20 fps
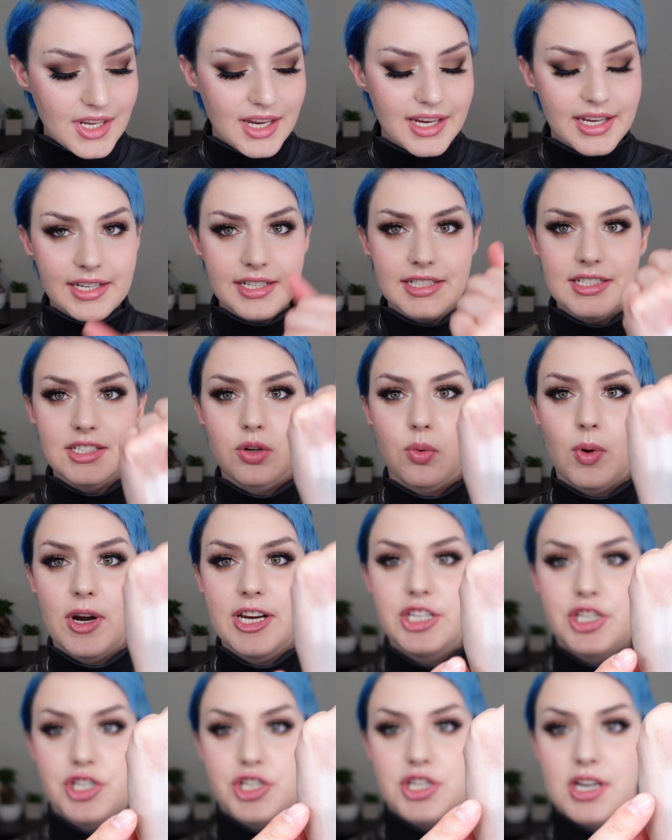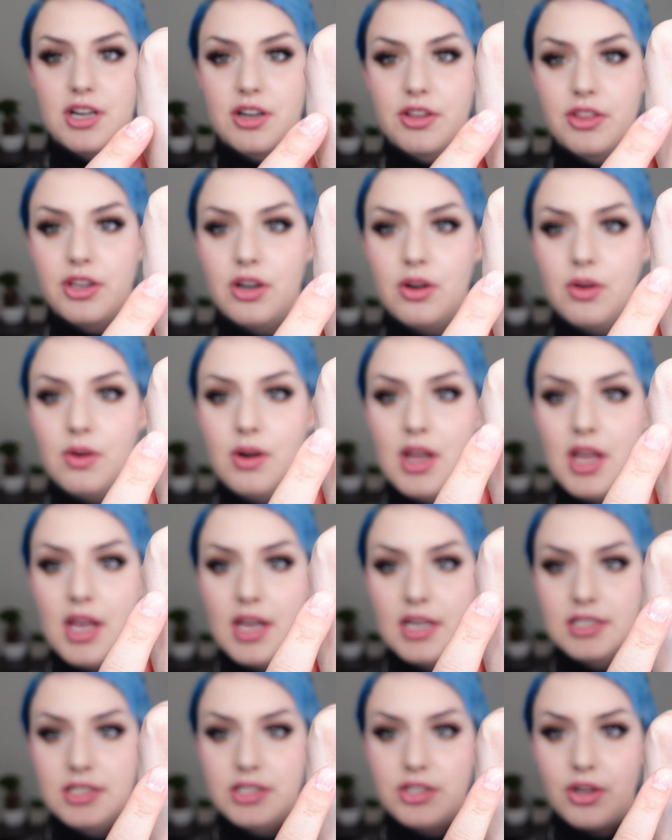It is quite sheer though,
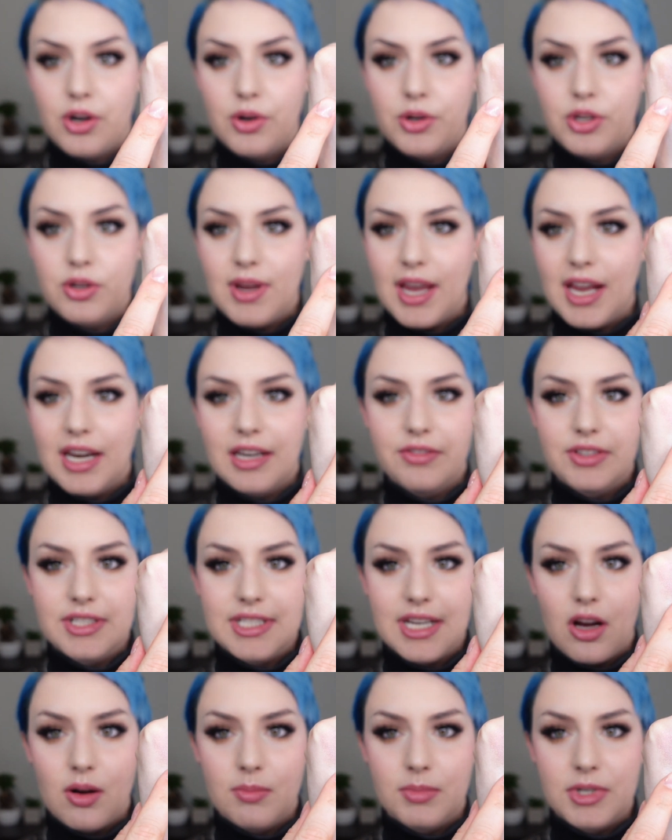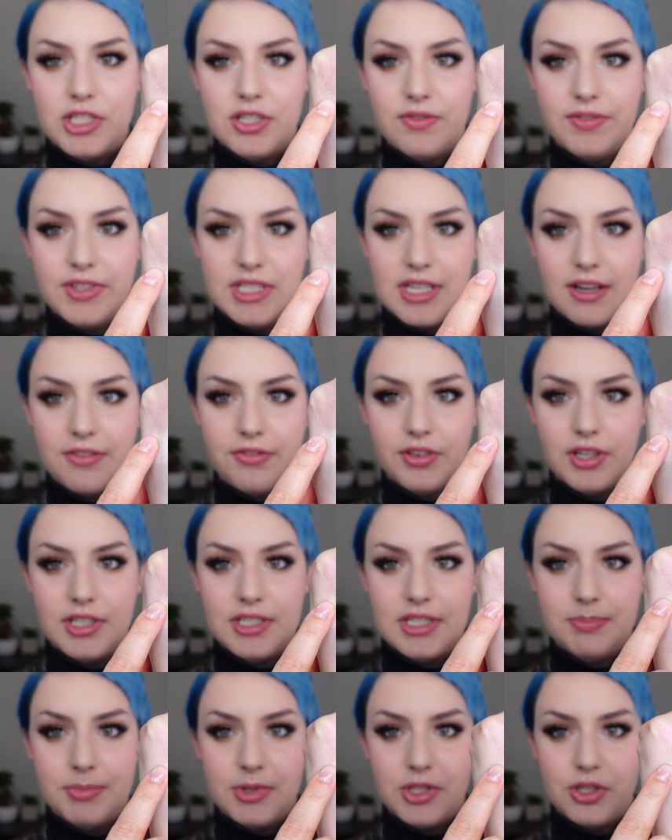so you can't even tell much of a
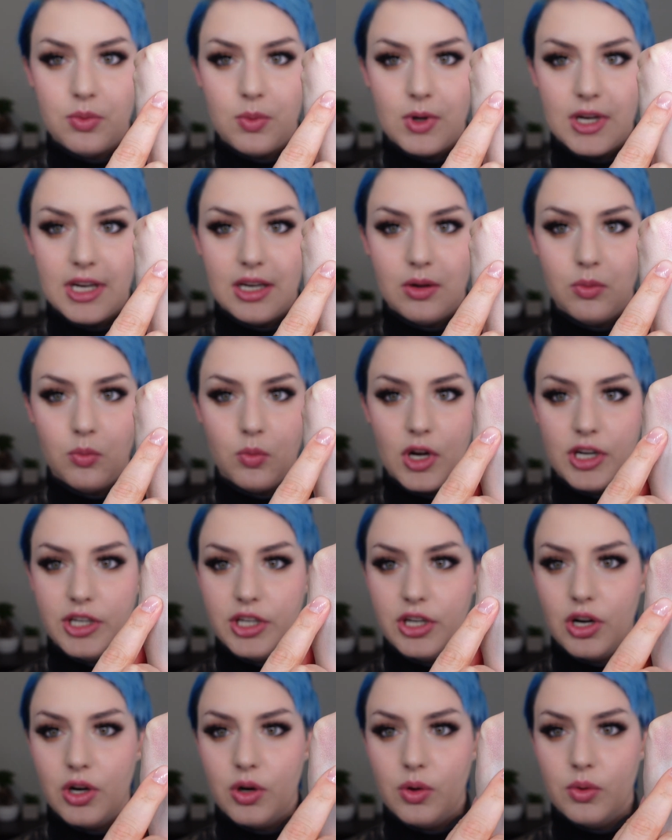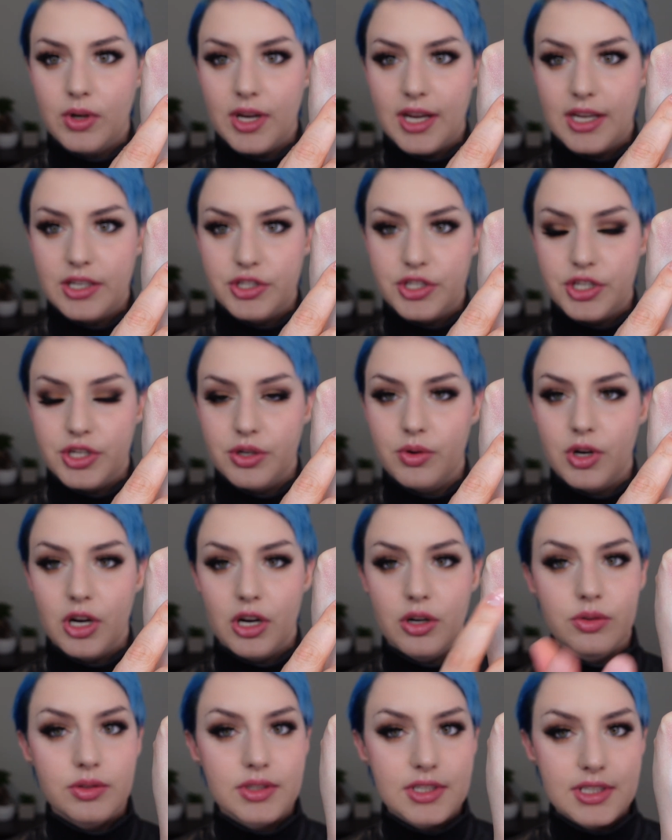difference between 1 coat and 2
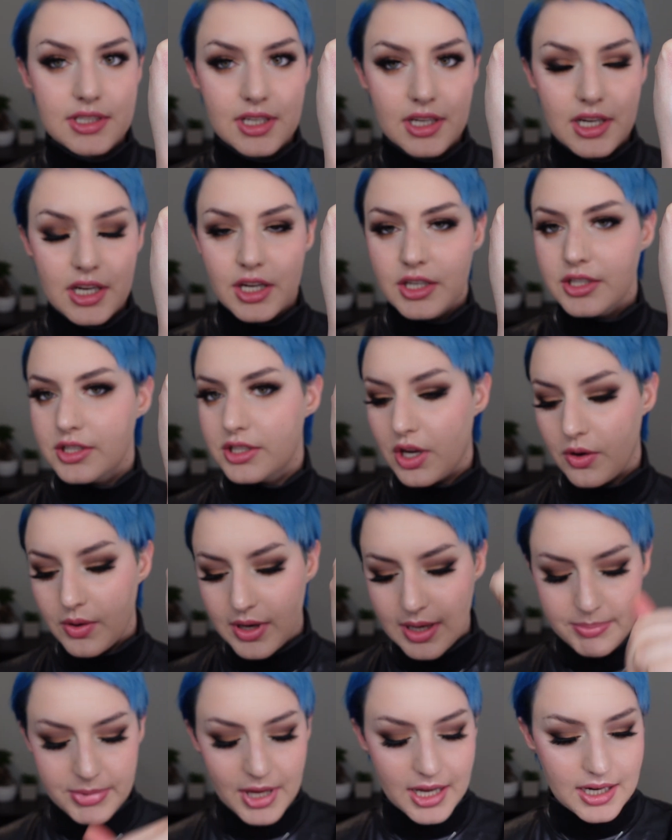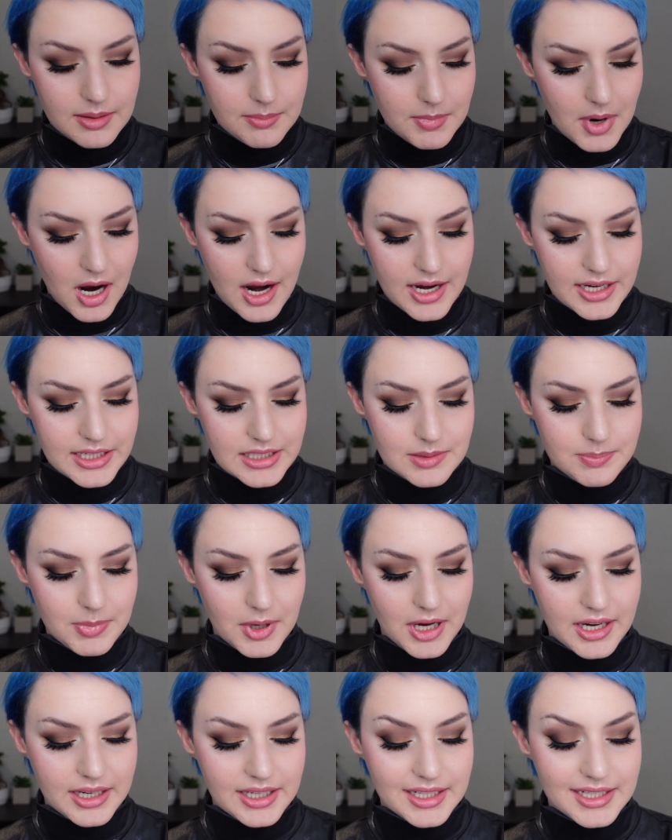coats. So keep that in mind,
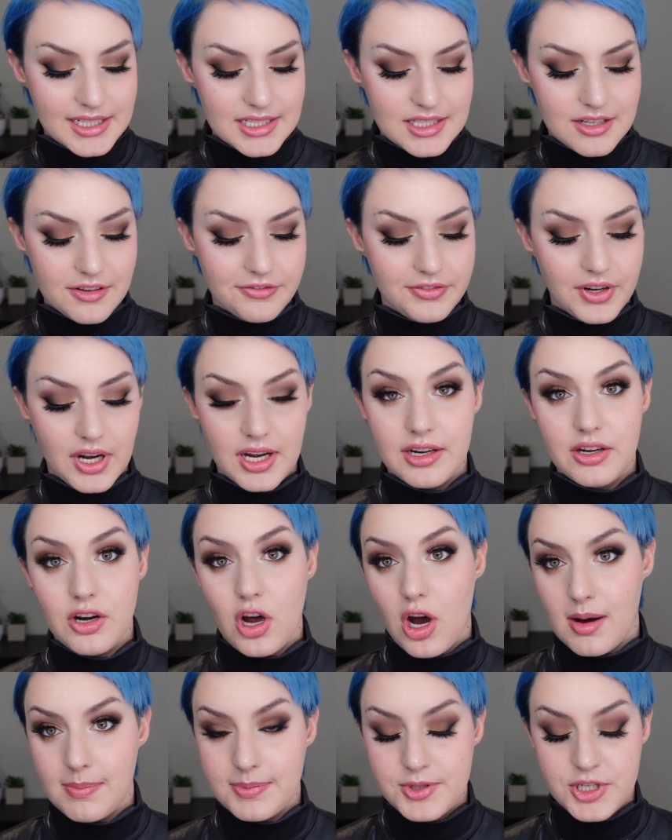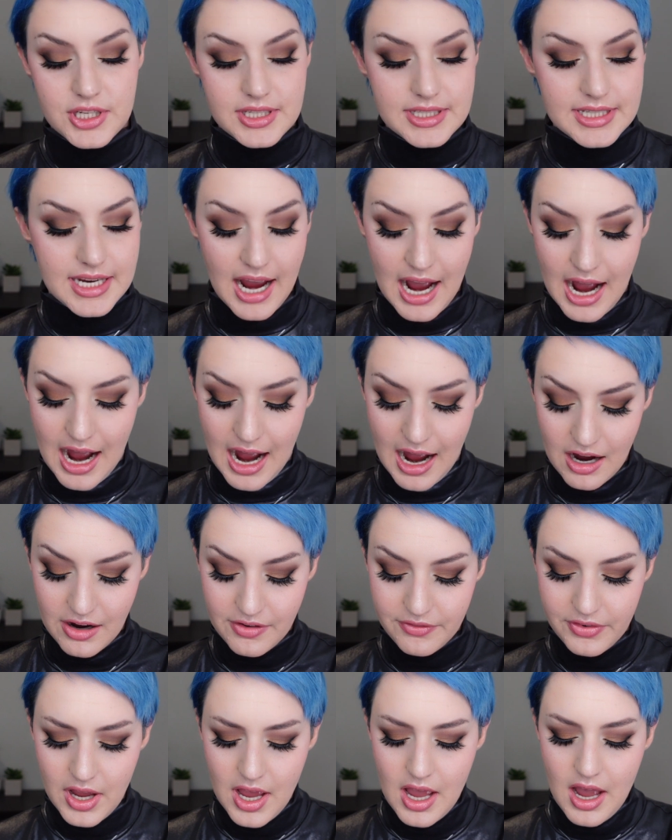but it is a fun option to
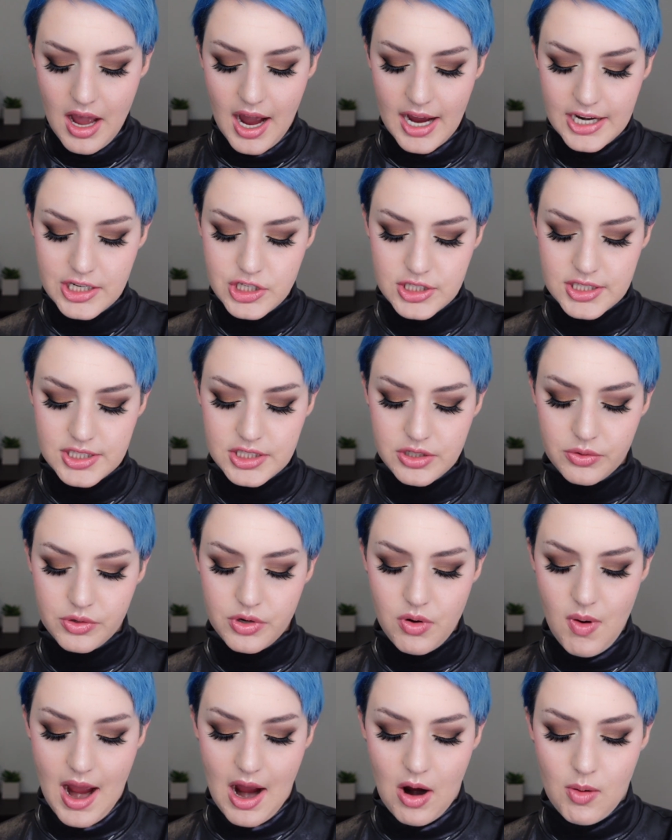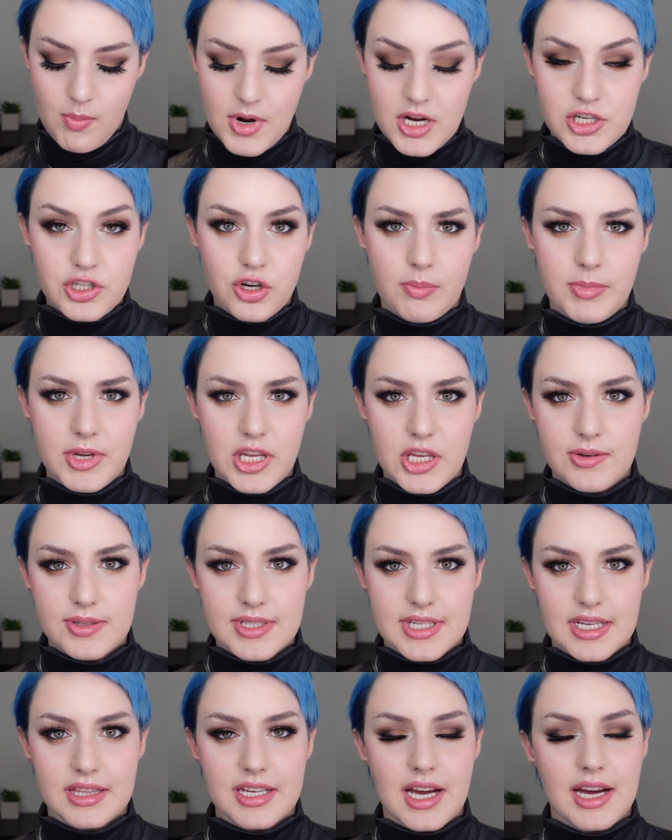have. I just don't know how much I'll be
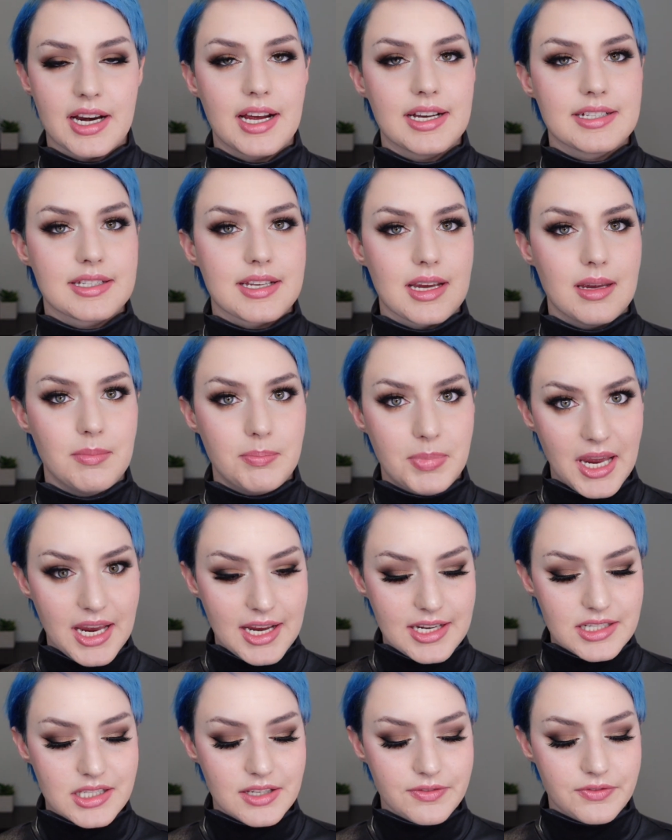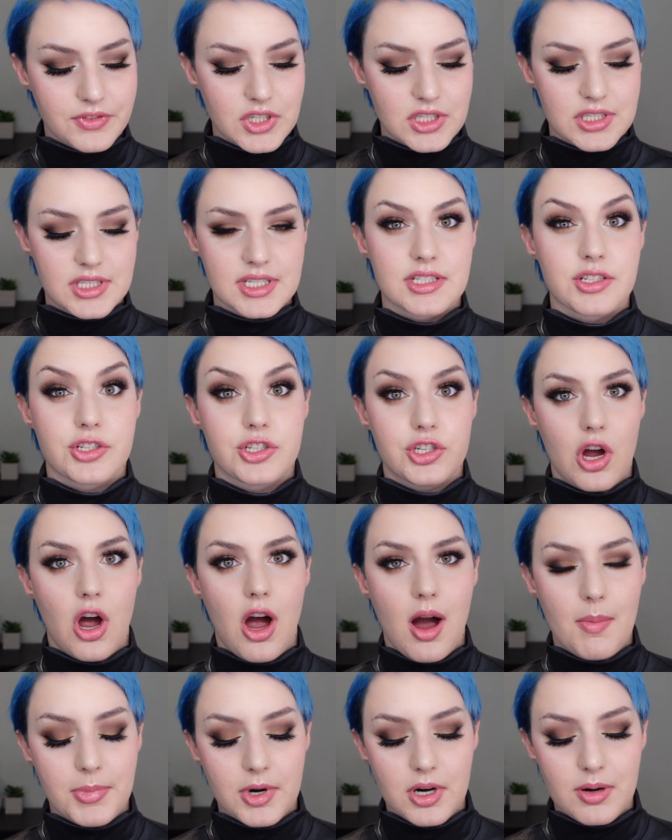using that as a base versus a
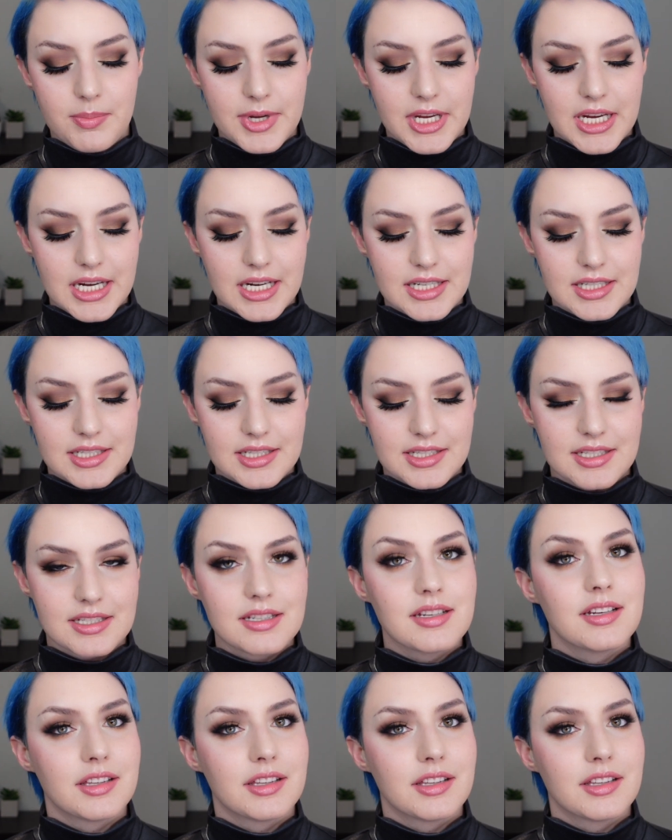topper because